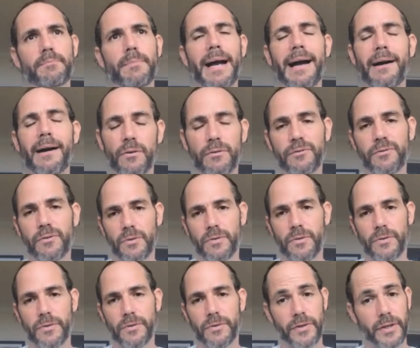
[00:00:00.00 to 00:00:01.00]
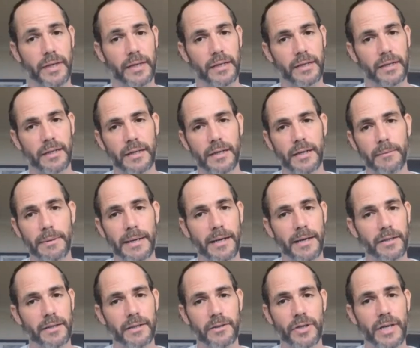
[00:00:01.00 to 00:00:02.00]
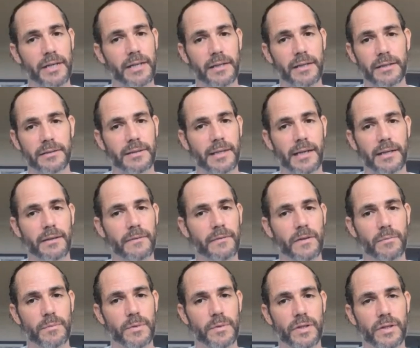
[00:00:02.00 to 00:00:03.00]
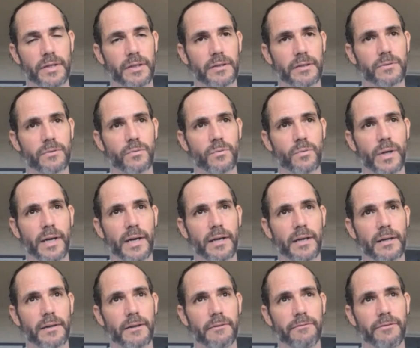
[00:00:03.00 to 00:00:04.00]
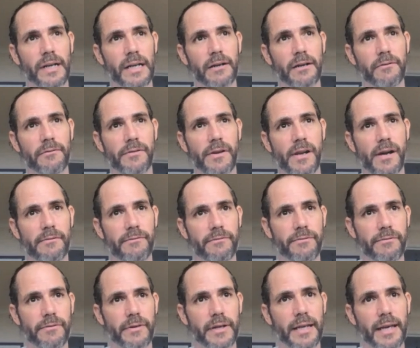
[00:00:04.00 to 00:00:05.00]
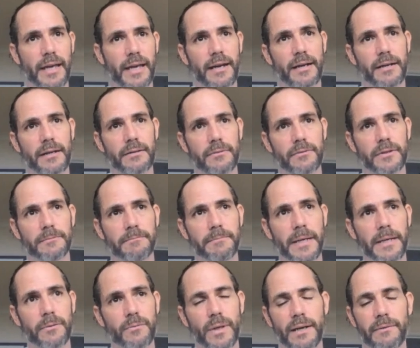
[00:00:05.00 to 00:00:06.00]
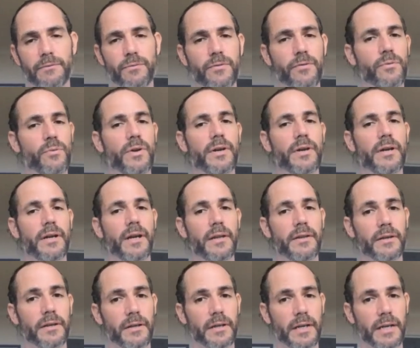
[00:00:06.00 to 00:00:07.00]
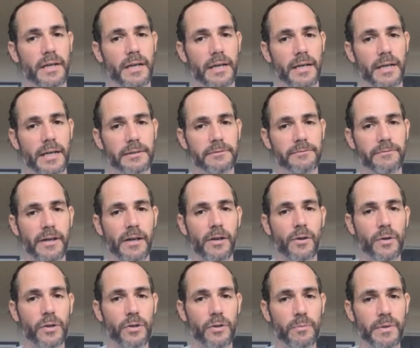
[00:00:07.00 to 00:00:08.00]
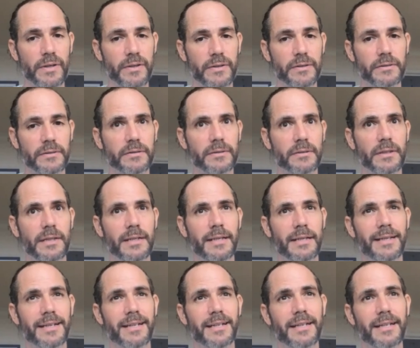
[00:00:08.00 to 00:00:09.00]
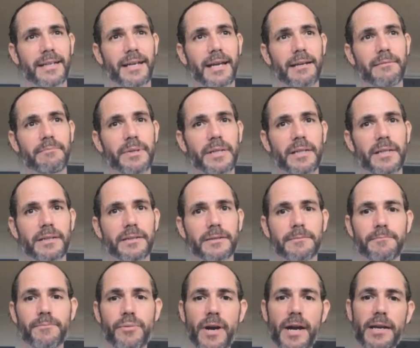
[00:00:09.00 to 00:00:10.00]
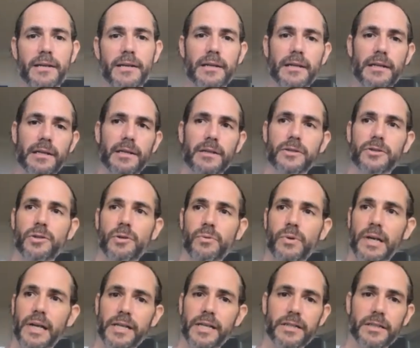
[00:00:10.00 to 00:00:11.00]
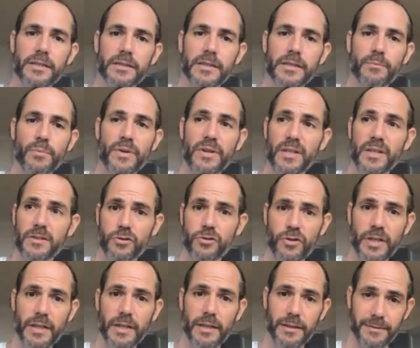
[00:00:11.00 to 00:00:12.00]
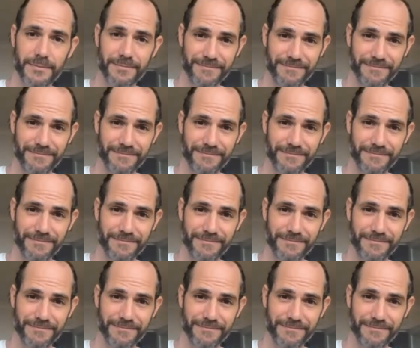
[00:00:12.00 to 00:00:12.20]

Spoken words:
powerful thing about creating these kind of communities, where the feeling of love, care, respect we have for one another as fellow humans can be spread to a relationship with a tree,